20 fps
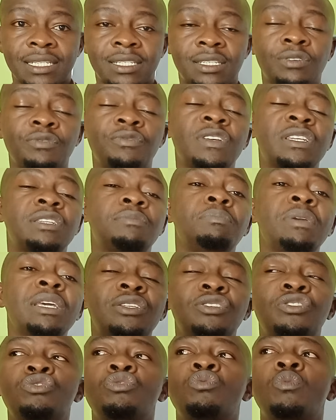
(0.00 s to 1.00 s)
So if it
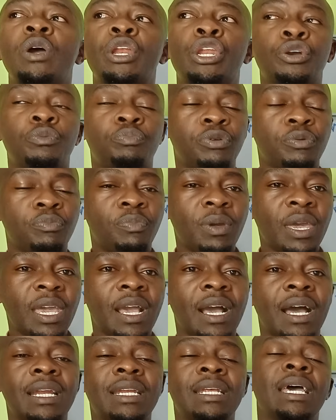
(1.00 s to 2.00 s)
meets you when you're
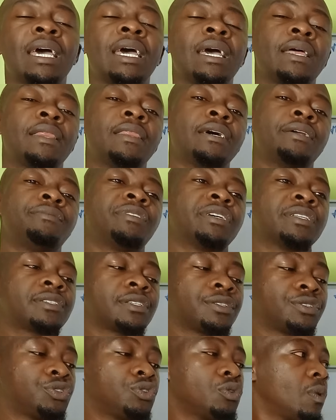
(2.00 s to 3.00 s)
prepared, then rest
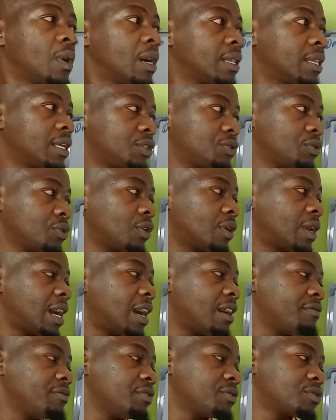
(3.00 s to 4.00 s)
assured that you're going to
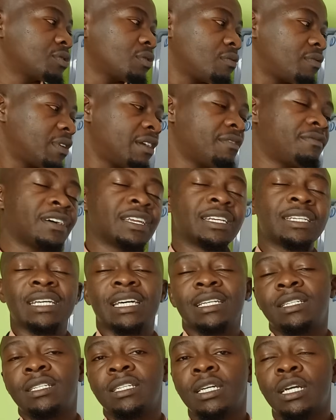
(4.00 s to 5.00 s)
have yourself a
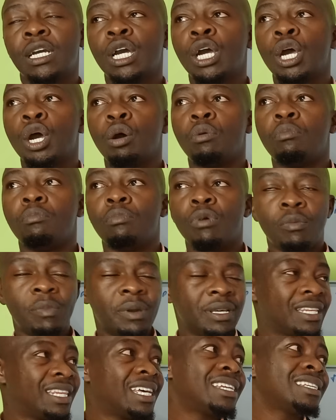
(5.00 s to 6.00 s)
fantastic
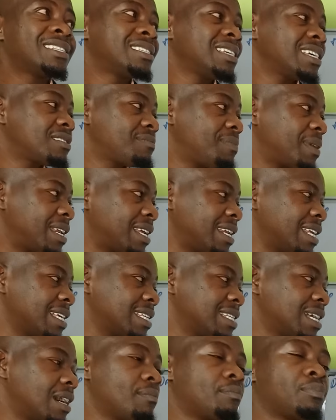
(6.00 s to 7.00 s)
moment. That is just but an
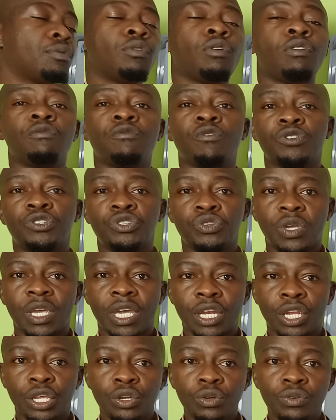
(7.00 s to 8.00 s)
example of what you
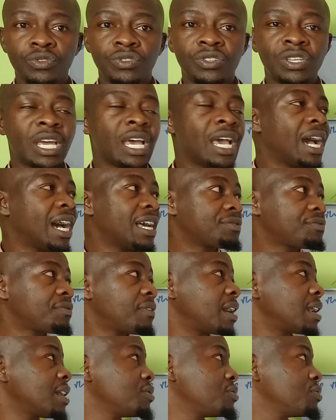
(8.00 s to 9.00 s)
can use as
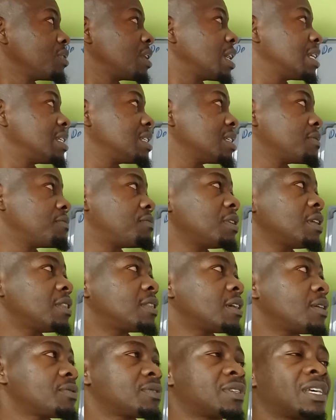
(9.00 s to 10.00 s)
far as you're getting
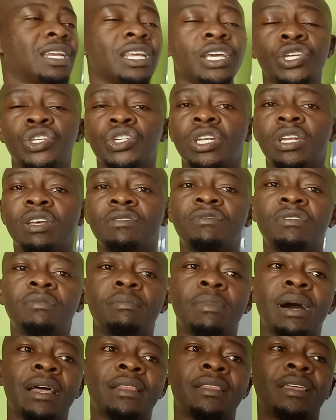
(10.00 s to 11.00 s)
3,000 each and every
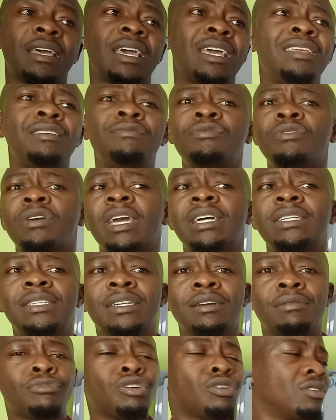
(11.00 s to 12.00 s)
month. And if you're
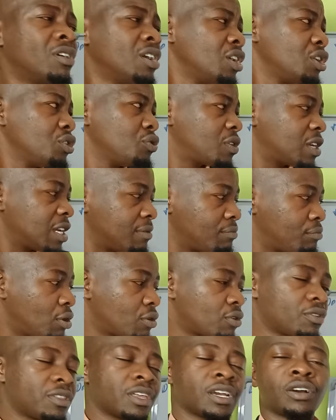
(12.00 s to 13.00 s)
getting more, you can
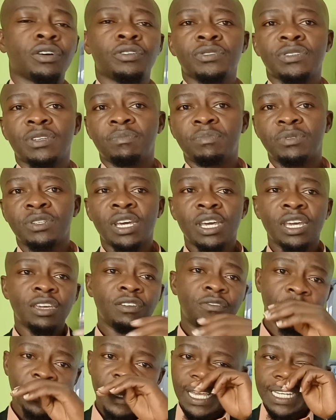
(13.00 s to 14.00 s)
borrow the concept.
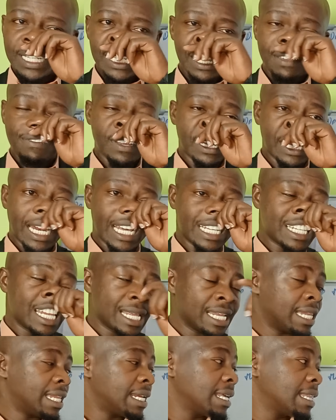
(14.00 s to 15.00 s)
If you're getting even less
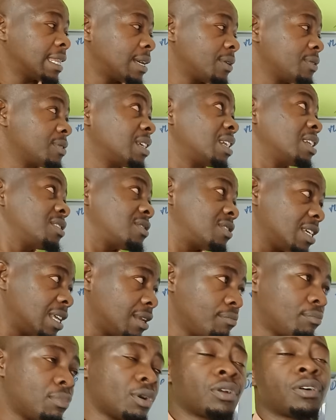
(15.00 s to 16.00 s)
than 3,000,
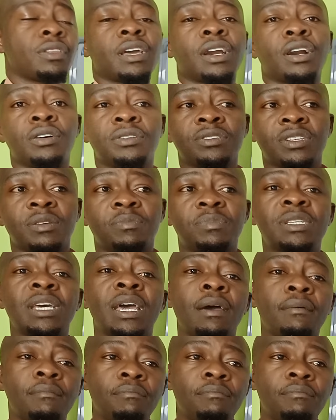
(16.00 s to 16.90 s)
still borrow the concept.